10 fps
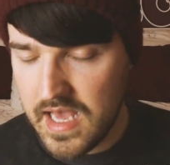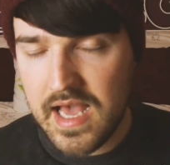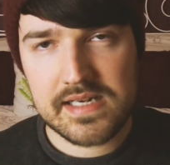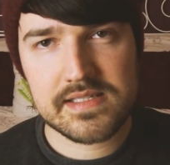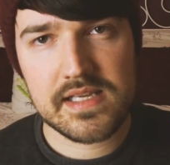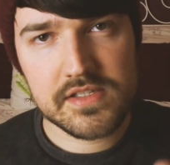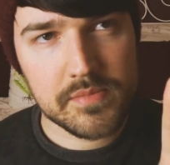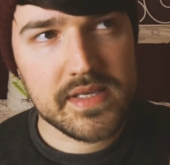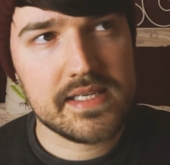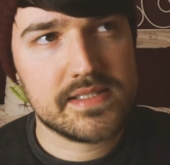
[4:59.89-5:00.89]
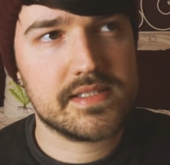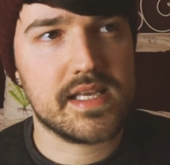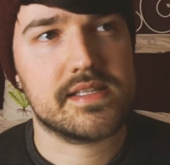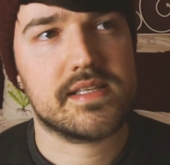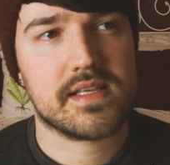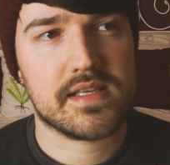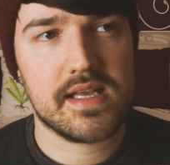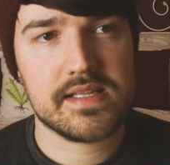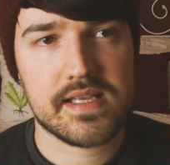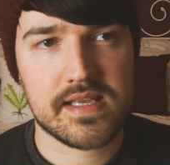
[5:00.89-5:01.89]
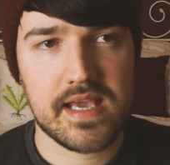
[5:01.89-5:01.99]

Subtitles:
And in some cases, it's a